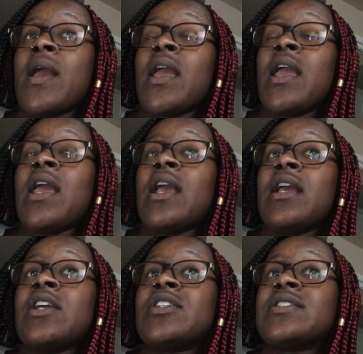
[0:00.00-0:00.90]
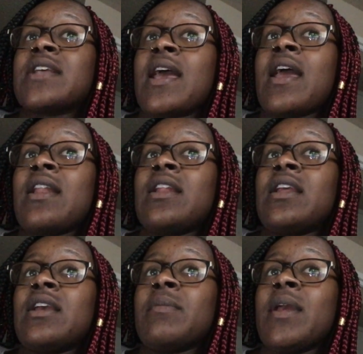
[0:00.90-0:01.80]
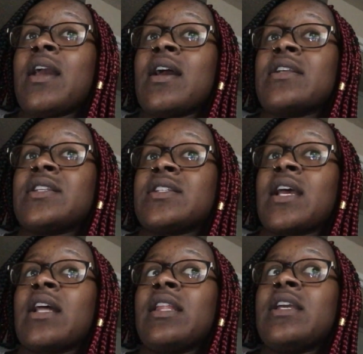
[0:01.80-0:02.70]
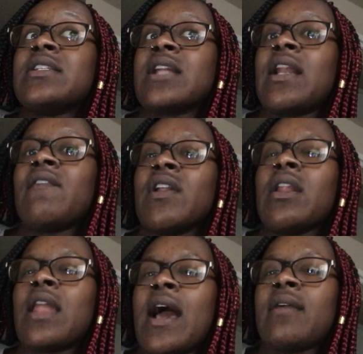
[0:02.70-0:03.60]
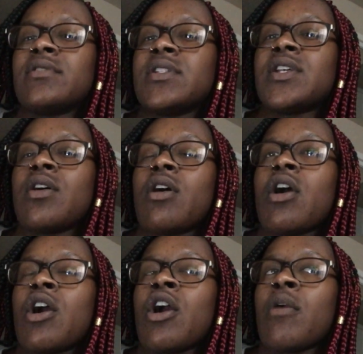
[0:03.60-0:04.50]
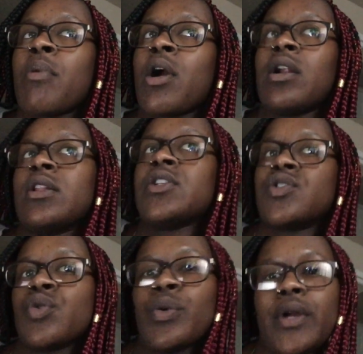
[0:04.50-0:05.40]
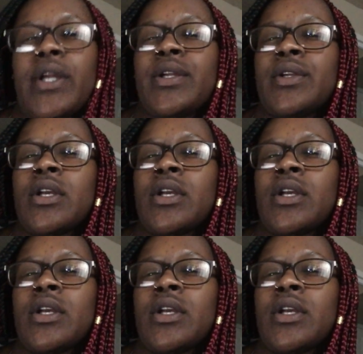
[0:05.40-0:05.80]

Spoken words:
And it's saddening because it's like Aaliyah's not even alive to tell her part of the story,